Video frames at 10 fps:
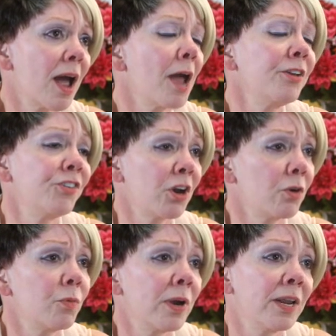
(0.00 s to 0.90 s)
I'd
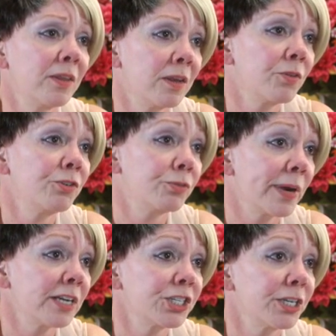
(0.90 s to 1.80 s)
start running the other
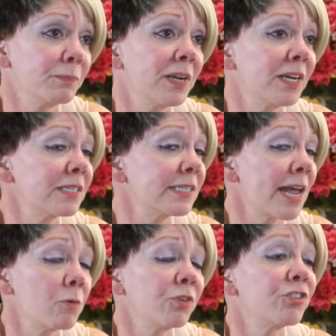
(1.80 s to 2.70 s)
direction, because
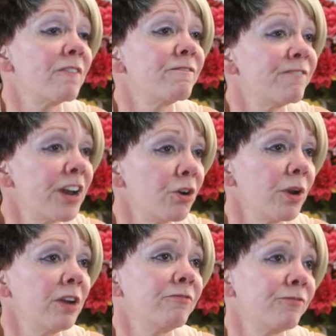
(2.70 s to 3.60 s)
that was the
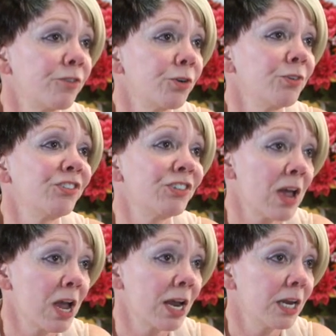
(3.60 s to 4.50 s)
very first
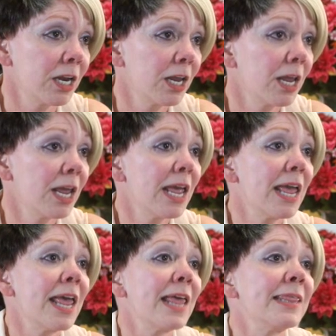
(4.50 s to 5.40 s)
sign
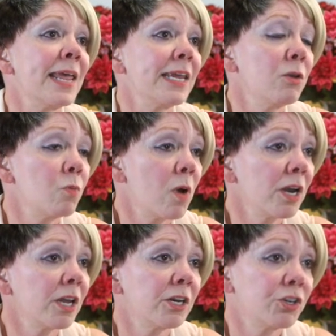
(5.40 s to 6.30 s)
that he
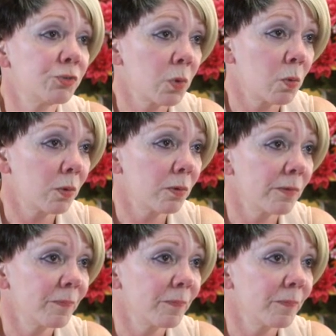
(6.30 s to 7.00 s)
wanted control.